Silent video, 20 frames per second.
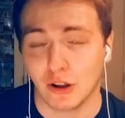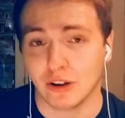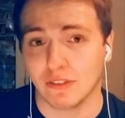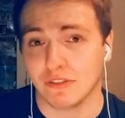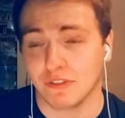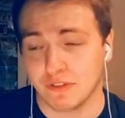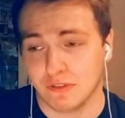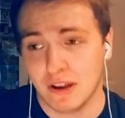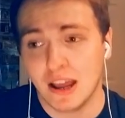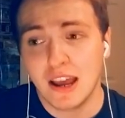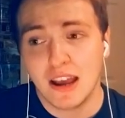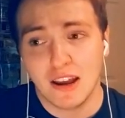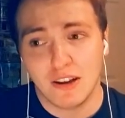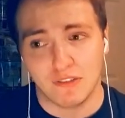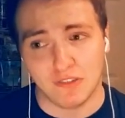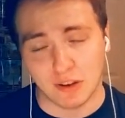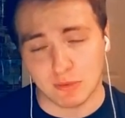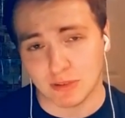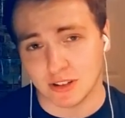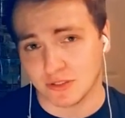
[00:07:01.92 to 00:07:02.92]
A lot of
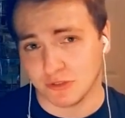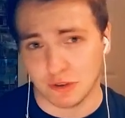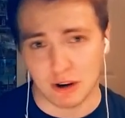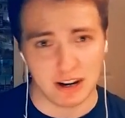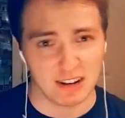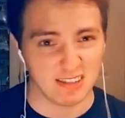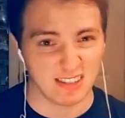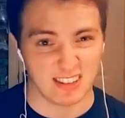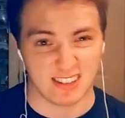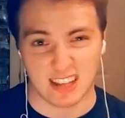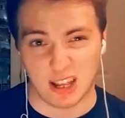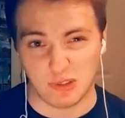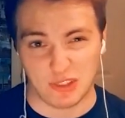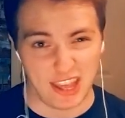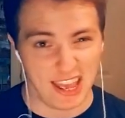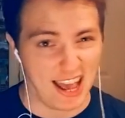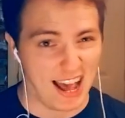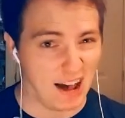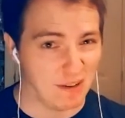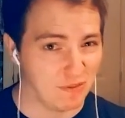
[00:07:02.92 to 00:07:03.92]
famous fragrances
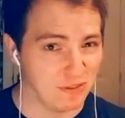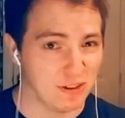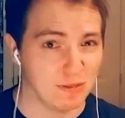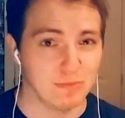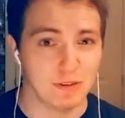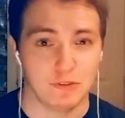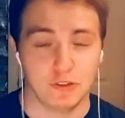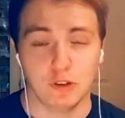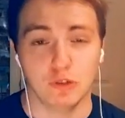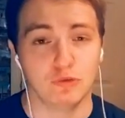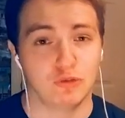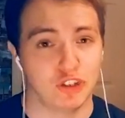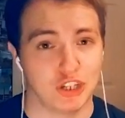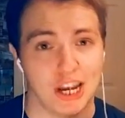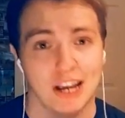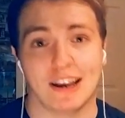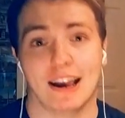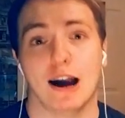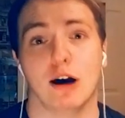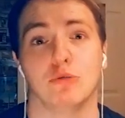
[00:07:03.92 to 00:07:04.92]
out there have them. If you
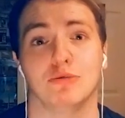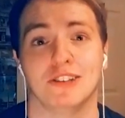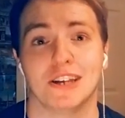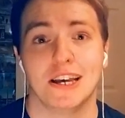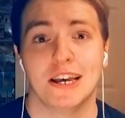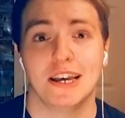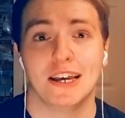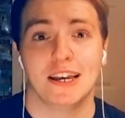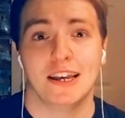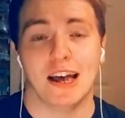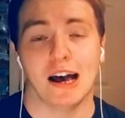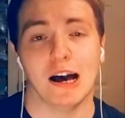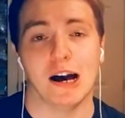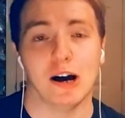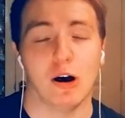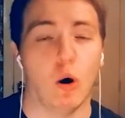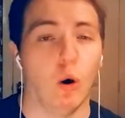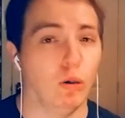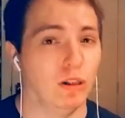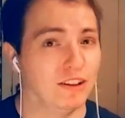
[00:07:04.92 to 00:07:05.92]
check out
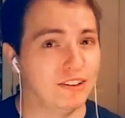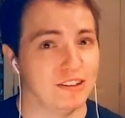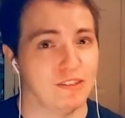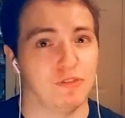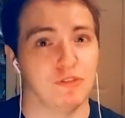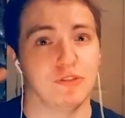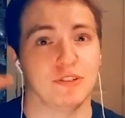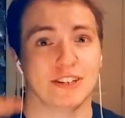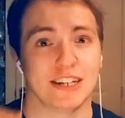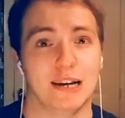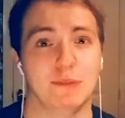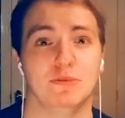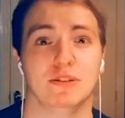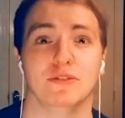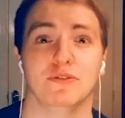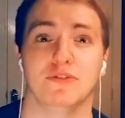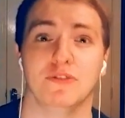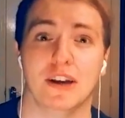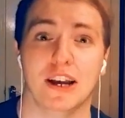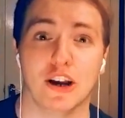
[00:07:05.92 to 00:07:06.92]
uh, all the different
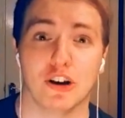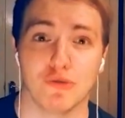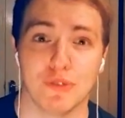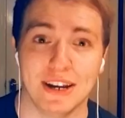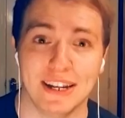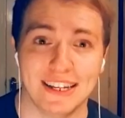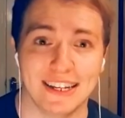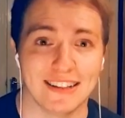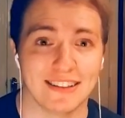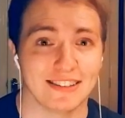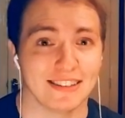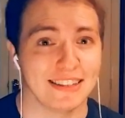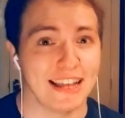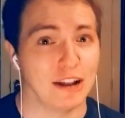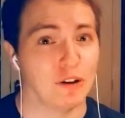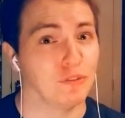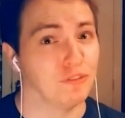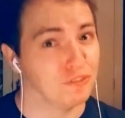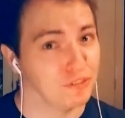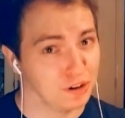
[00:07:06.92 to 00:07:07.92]
types of ingredients in
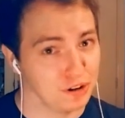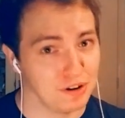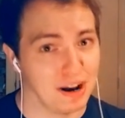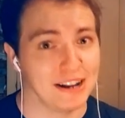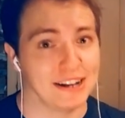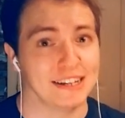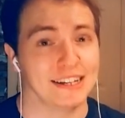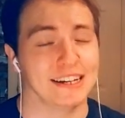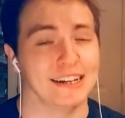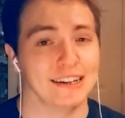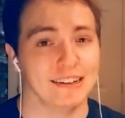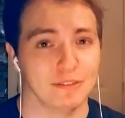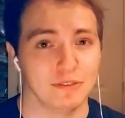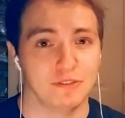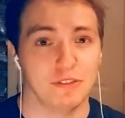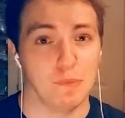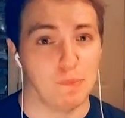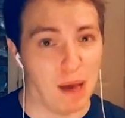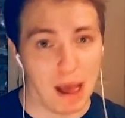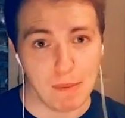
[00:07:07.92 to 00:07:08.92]
that on Fragrantica
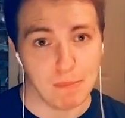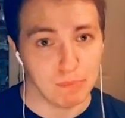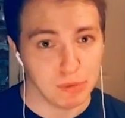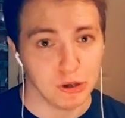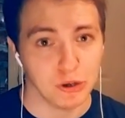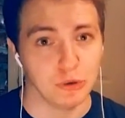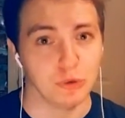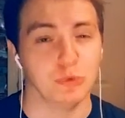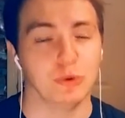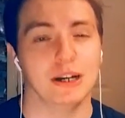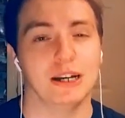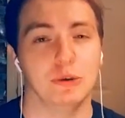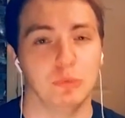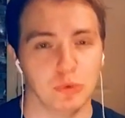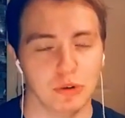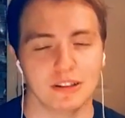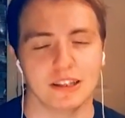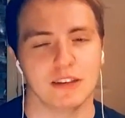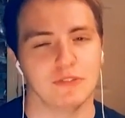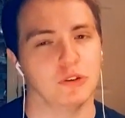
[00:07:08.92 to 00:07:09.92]
for bamboo,
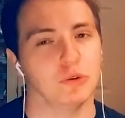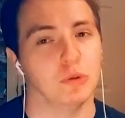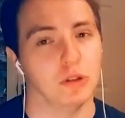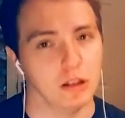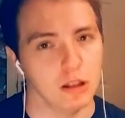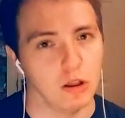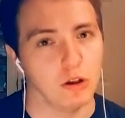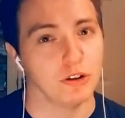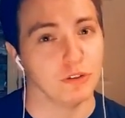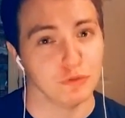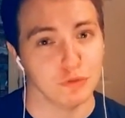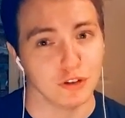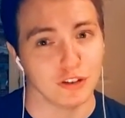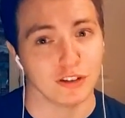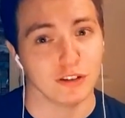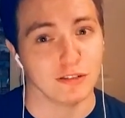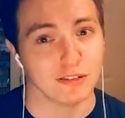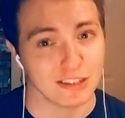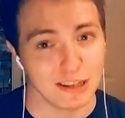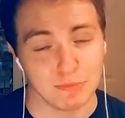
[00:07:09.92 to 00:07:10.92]
it will give you a lot of
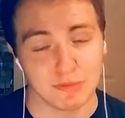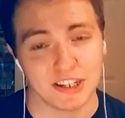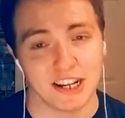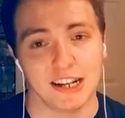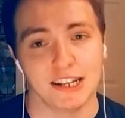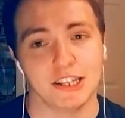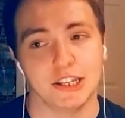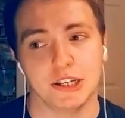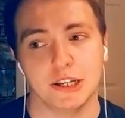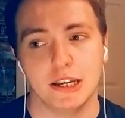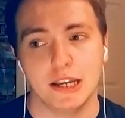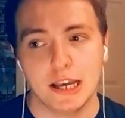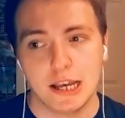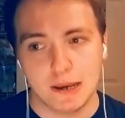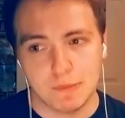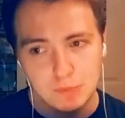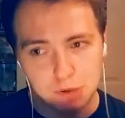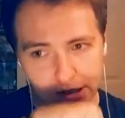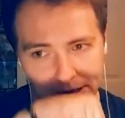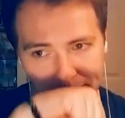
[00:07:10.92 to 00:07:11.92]
results, I'm telling you.
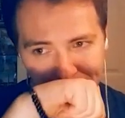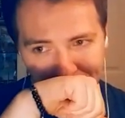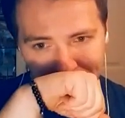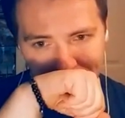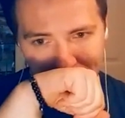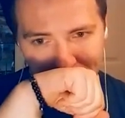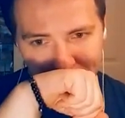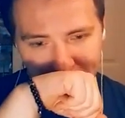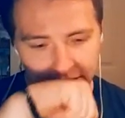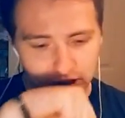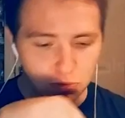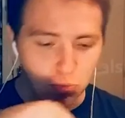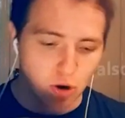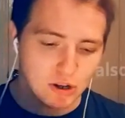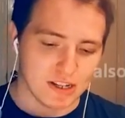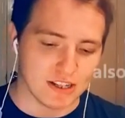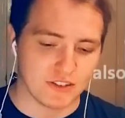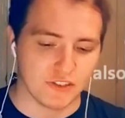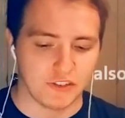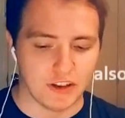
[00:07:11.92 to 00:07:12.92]
But this
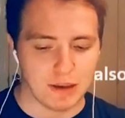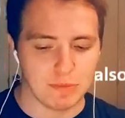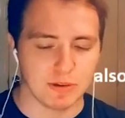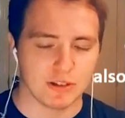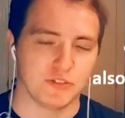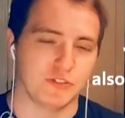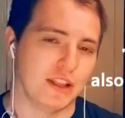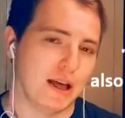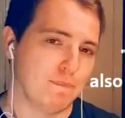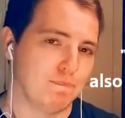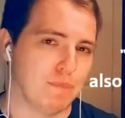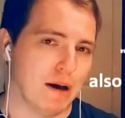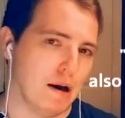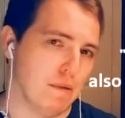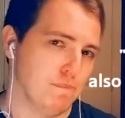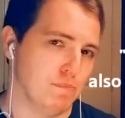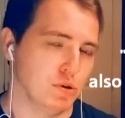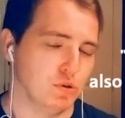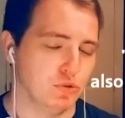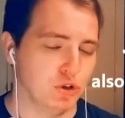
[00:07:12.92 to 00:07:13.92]
one is famous for that
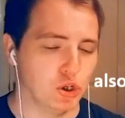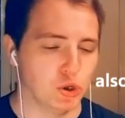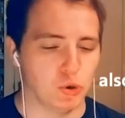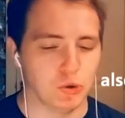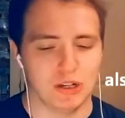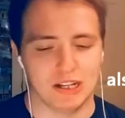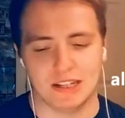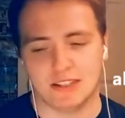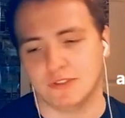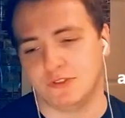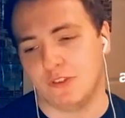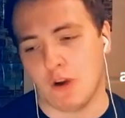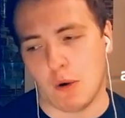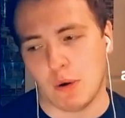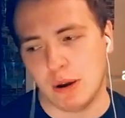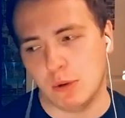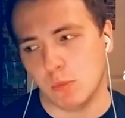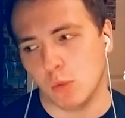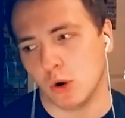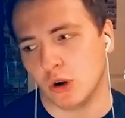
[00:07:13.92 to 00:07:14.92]
bamboo note. It's
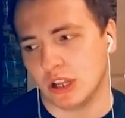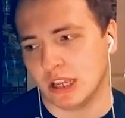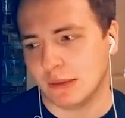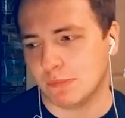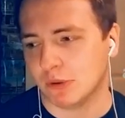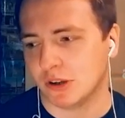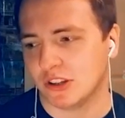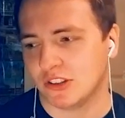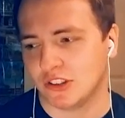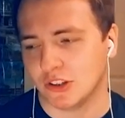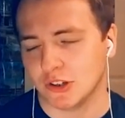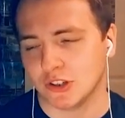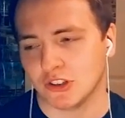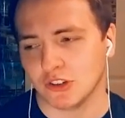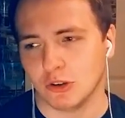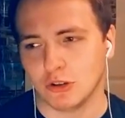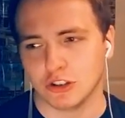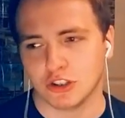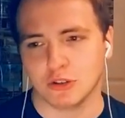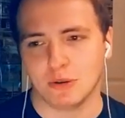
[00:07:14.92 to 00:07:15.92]
very woody, but it
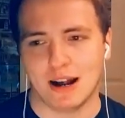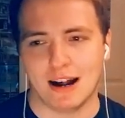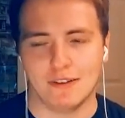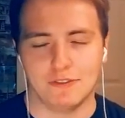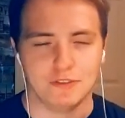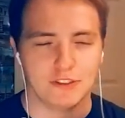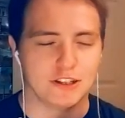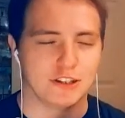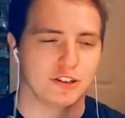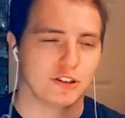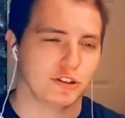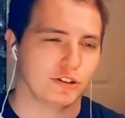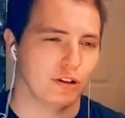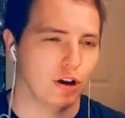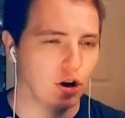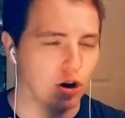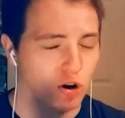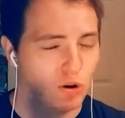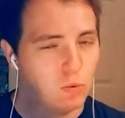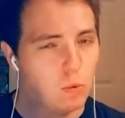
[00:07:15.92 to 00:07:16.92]
does also have
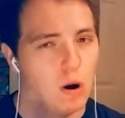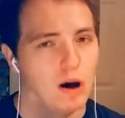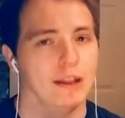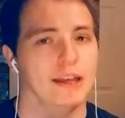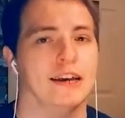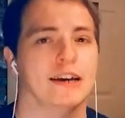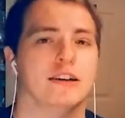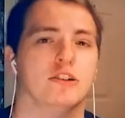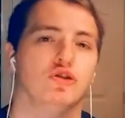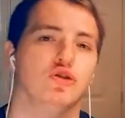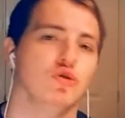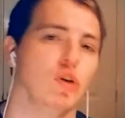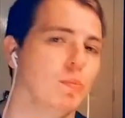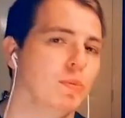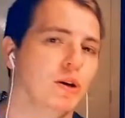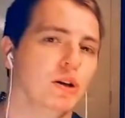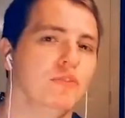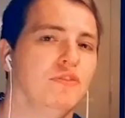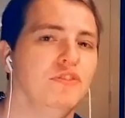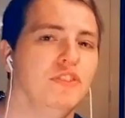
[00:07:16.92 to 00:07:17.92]
this aquatic,
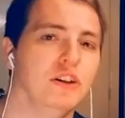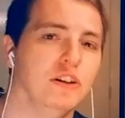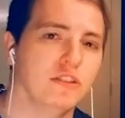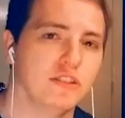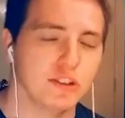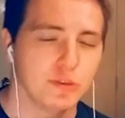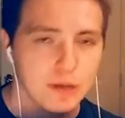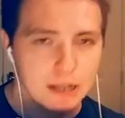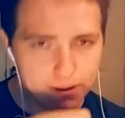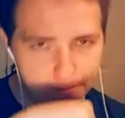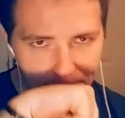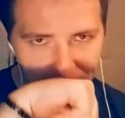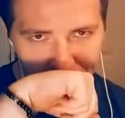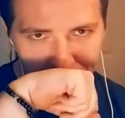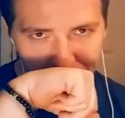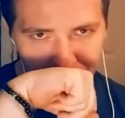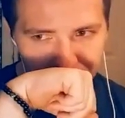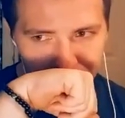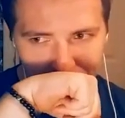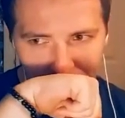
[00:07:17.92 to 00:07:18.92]
tropical feel to it.
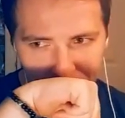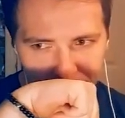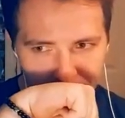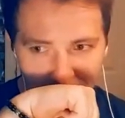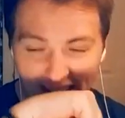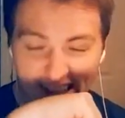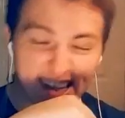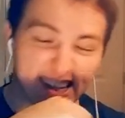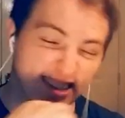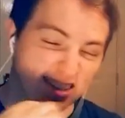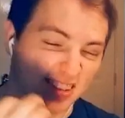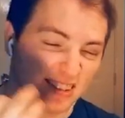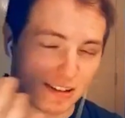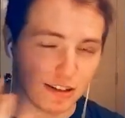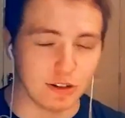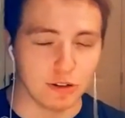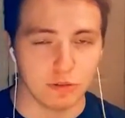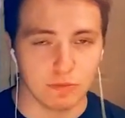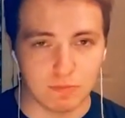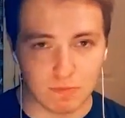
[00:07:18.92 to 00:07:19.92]
I guess,
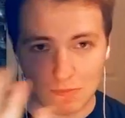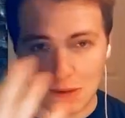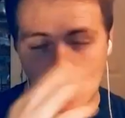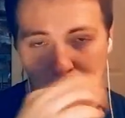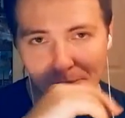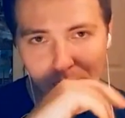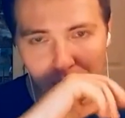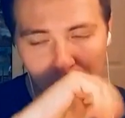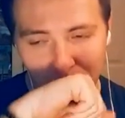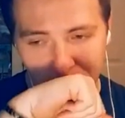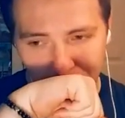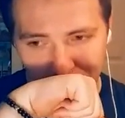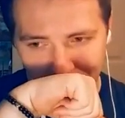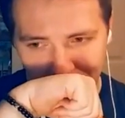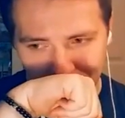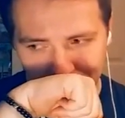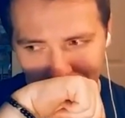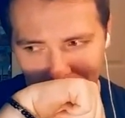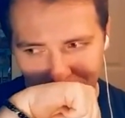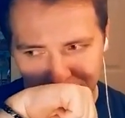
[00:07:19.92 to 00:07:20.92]
you know, bamboo,
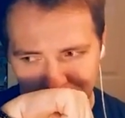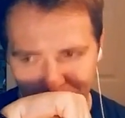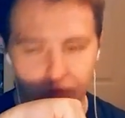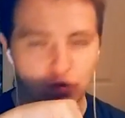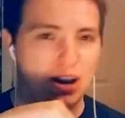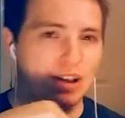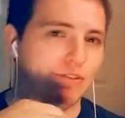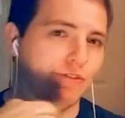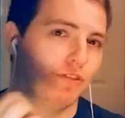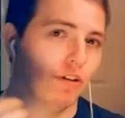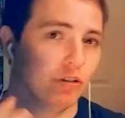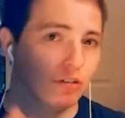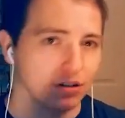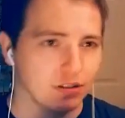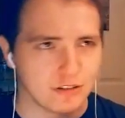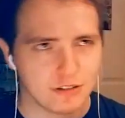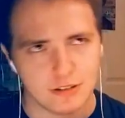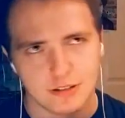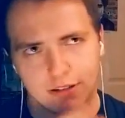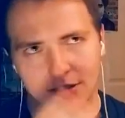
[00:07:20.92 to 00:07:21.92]

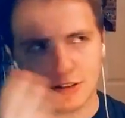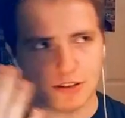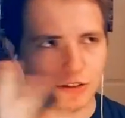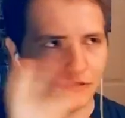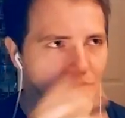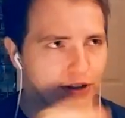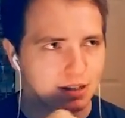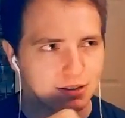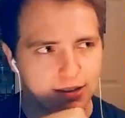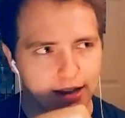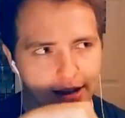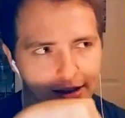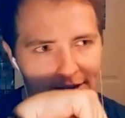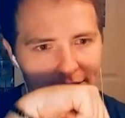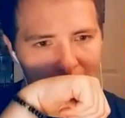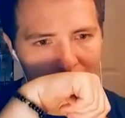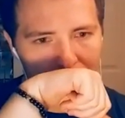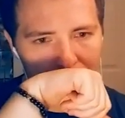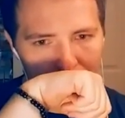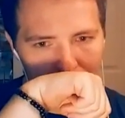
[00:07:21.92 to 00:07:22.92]
rainforests and stuff like
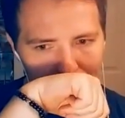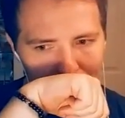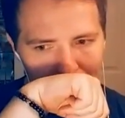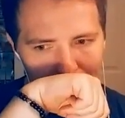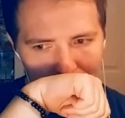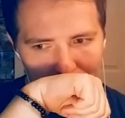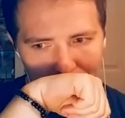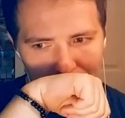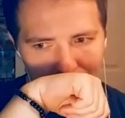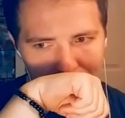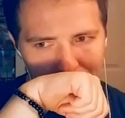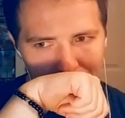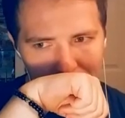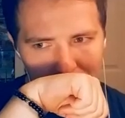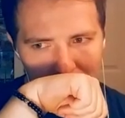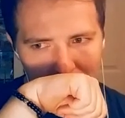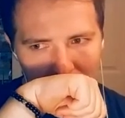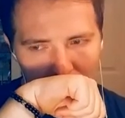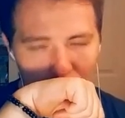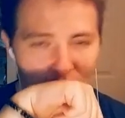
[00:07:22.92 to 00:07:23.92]
that, you know.
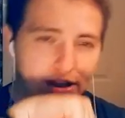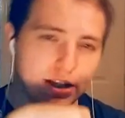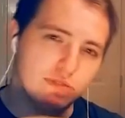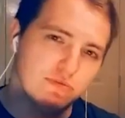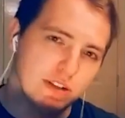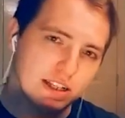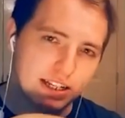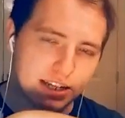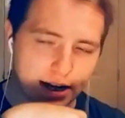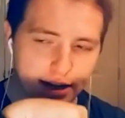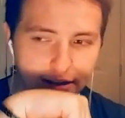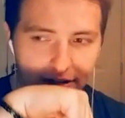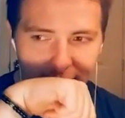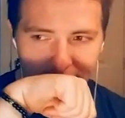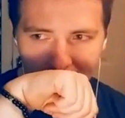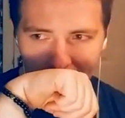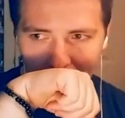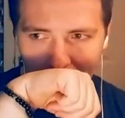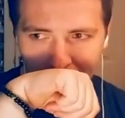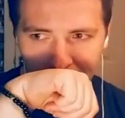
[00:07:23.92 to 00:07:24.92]
Really, really
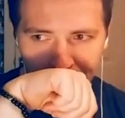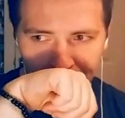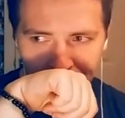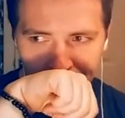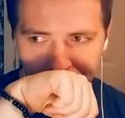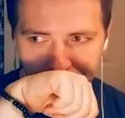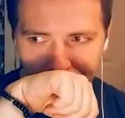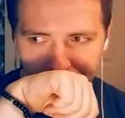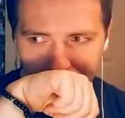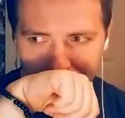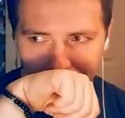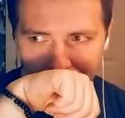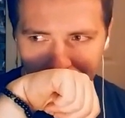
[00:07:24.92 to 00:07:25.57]
nice. Um,